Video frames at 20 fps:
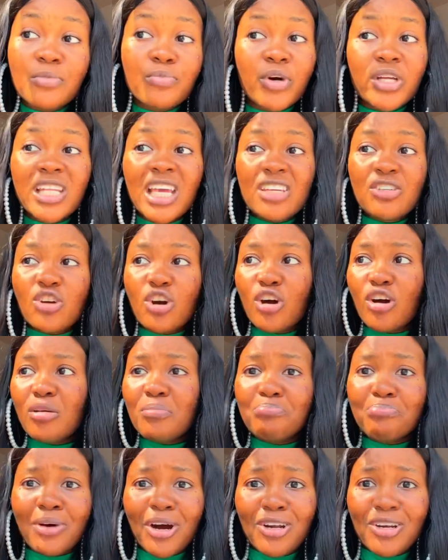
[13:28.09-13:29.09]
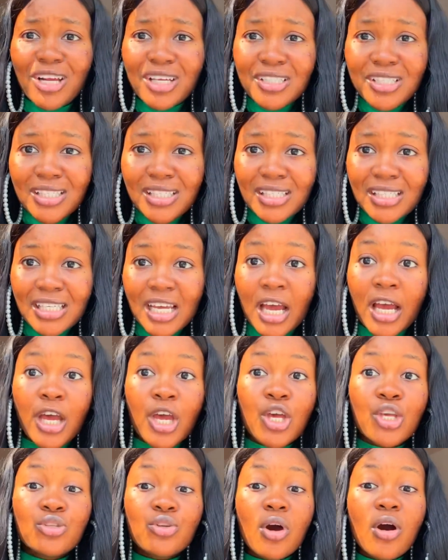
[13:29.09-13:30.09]
but then your biology teacher,
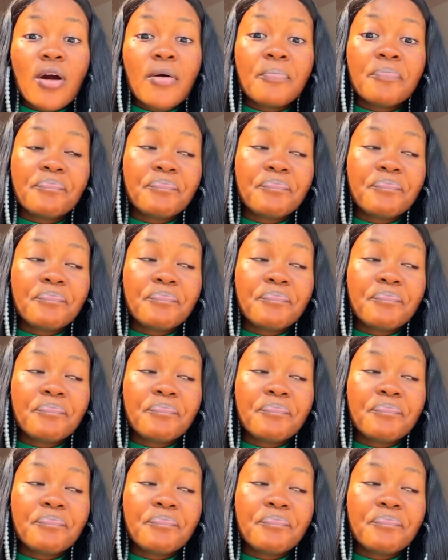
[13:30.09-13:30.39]
so